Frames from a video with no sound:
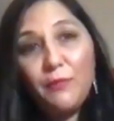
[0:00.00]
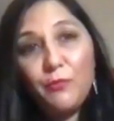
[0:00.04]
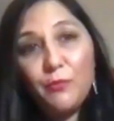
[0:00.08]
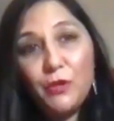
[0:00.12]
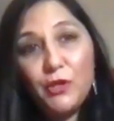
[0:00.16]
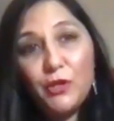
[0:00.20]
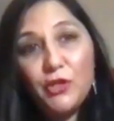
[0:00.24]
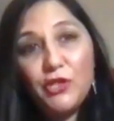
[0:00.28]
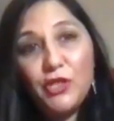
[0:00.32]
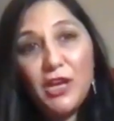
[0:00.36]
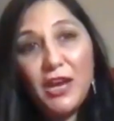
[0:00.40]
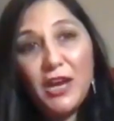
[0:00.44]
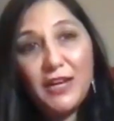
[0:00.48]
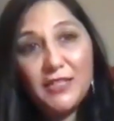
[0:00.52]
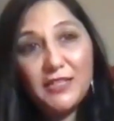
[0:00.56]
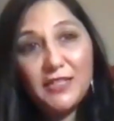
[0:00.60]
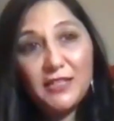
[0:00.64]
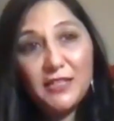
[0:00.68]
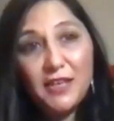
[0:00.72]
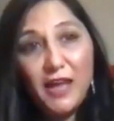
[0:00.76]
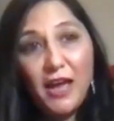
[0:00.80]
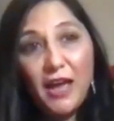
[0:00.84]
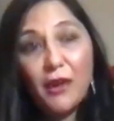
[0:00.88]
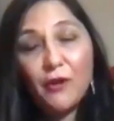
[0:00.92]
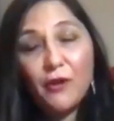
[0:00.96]
project
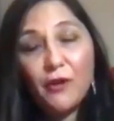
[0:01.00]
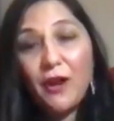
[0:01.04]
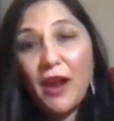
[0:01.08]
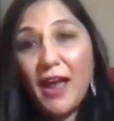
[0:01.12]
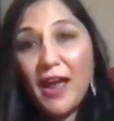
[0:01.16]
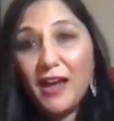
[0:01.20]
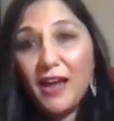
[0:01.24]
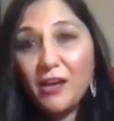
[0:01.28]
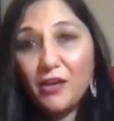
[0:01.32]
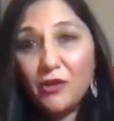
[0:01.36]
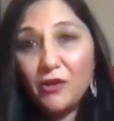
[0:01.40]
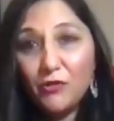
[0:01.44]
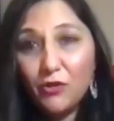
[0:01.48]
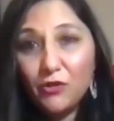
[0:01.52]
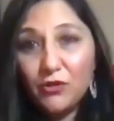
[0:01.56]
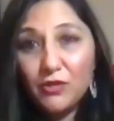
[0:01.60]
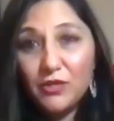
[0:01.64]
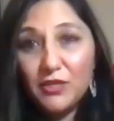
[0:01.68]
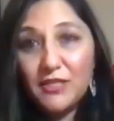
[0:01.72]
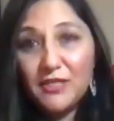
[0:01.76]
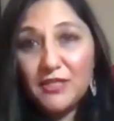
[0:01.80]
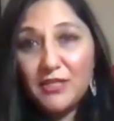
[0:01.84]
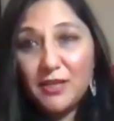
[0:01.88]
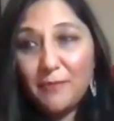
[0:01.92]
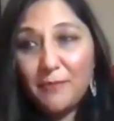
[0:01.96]
our anger
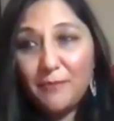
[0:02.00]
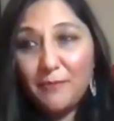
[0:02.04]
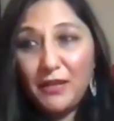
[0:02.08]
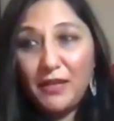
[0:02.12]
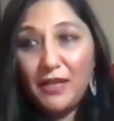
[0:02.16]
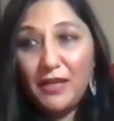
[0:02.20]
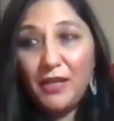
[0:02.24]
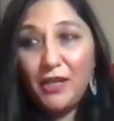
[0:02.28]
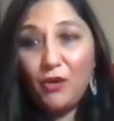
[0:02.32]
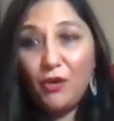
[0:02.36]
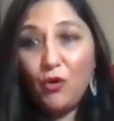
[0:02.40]
onto somebody,